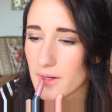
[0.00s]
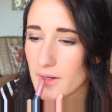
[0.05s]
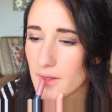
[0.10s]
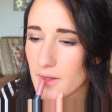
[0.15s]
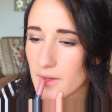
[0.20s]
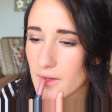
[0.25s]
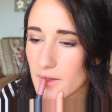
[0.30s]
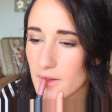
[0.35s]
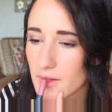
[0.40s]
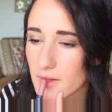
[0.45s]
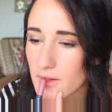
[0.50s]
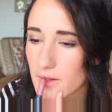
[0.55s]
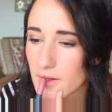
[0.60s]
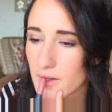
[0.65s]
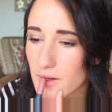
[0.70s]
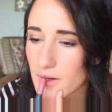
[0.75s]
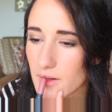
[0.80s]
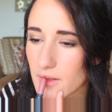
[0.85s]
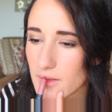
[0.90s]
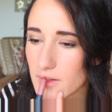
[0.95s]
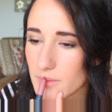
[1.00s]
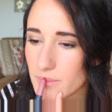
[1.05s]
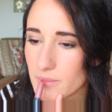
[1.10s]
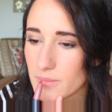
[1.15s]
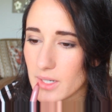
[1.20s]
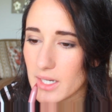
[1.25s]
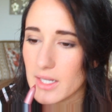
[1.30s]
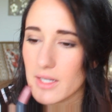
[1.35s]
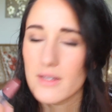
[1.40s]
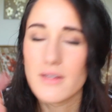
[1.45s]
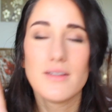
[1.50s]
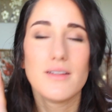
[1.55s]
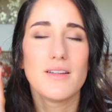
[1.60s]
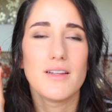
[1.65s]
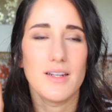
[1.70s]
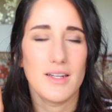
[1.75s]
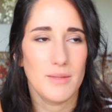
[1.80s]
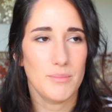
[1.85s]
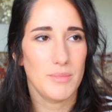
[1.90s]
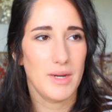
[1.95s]
So I'm going to lip my
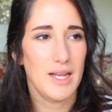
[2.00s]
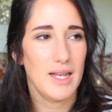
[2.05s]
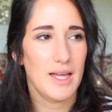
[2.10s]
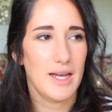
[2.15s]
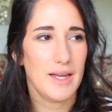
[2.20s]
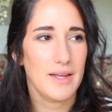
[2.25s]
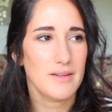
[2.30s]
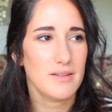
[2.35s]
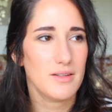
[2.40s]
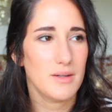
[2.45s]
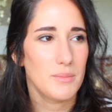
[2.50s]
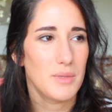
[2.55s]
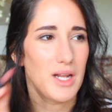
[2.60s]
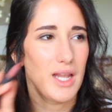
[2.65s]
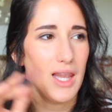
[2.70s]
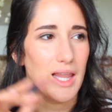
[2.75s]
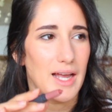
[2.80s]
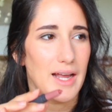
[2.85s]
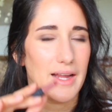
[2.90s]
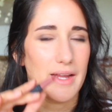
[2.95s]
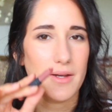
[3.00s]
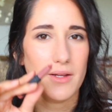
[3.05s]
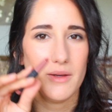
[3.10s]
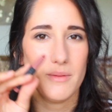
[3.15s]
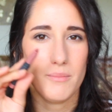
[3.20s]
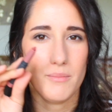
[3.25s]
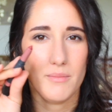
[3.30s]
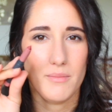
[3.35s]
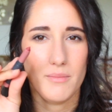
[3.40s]
lip my line. I'm going to line,